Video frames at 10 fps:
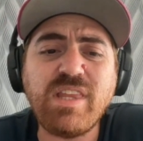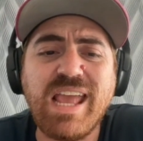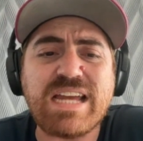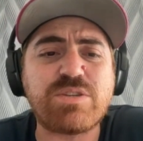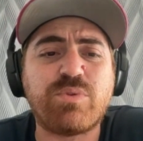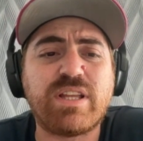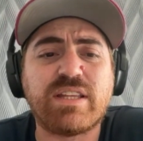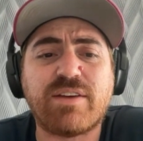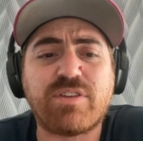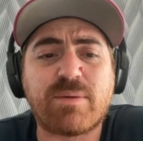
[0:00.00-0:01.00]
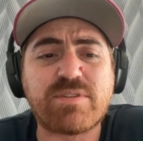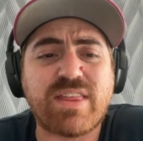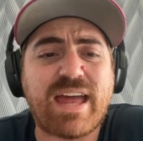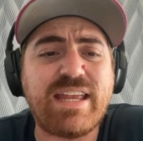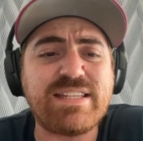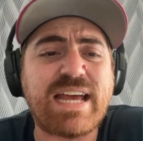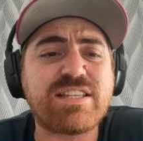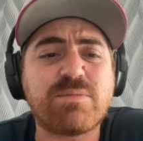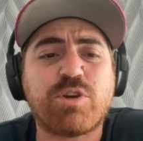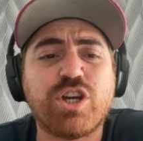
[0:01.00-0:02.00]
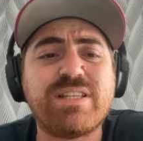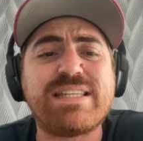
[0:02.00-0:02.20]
Hasn't really lived up to that. He's had some good